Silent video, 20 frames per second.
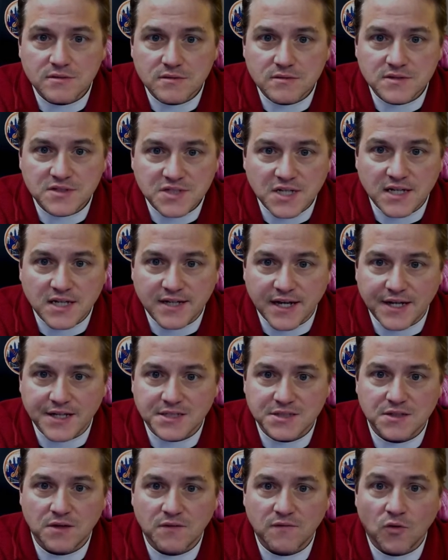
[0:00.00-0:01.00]

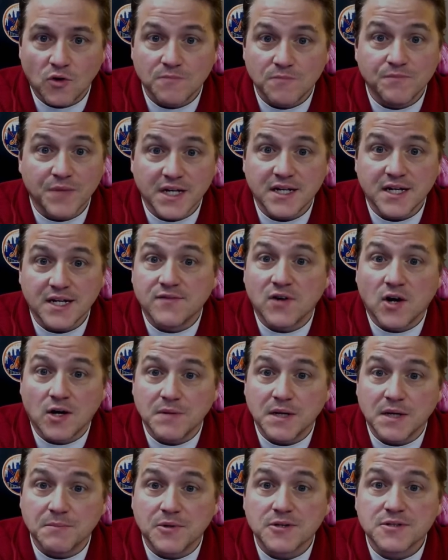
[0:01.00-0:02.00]
Sundays for many of our
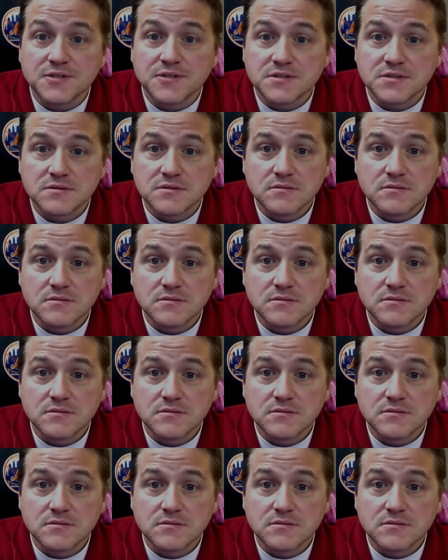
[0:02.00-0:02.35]
members.